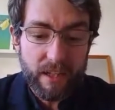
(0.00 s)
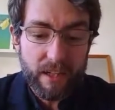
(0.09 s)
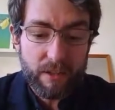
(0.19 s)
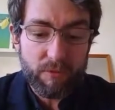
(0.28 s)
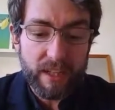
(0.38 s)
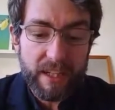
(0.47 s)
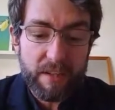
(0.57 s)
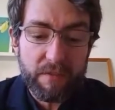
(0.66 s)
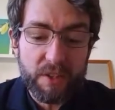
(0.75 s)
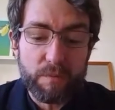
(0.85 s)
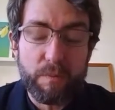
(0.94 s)
Relief
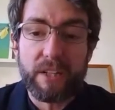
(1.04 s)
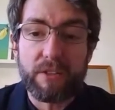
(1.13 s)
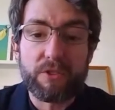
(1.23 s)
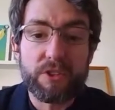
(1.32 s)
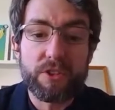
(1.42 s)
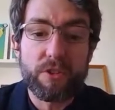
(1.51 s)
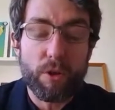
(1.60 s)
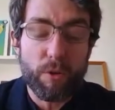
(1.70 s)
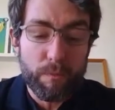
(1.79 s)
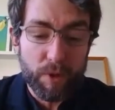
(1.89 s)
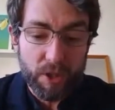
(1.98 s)
as belch
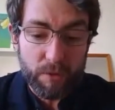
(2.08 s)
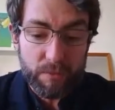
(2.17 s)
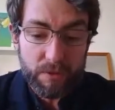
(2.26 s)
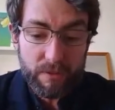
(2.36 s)
or burp.